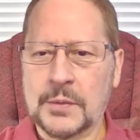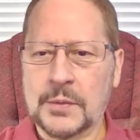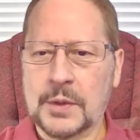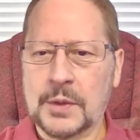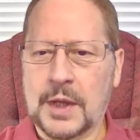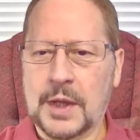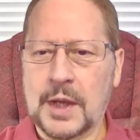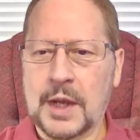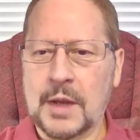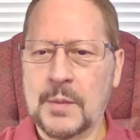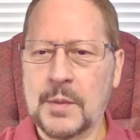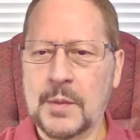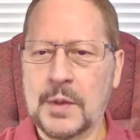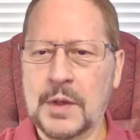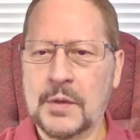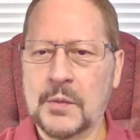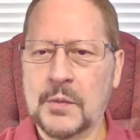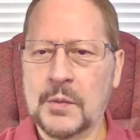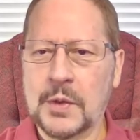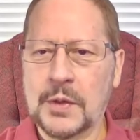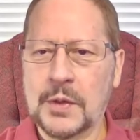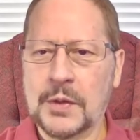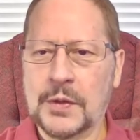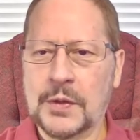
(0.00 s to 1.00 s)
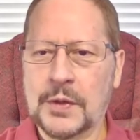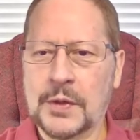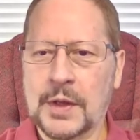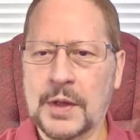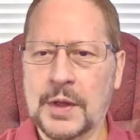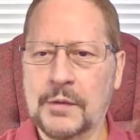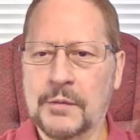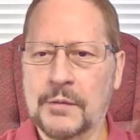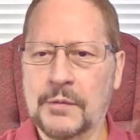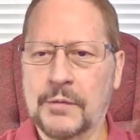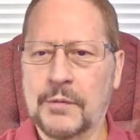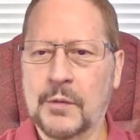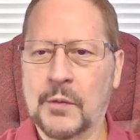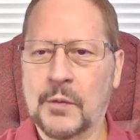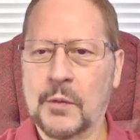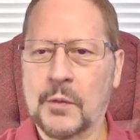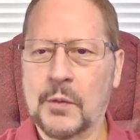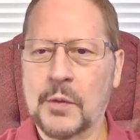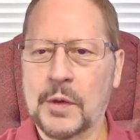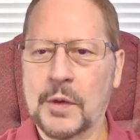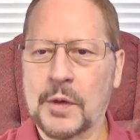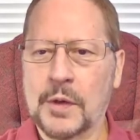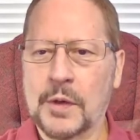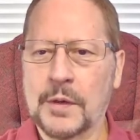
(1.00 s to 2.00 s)
came in with
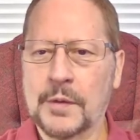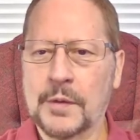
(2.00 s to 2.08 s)
four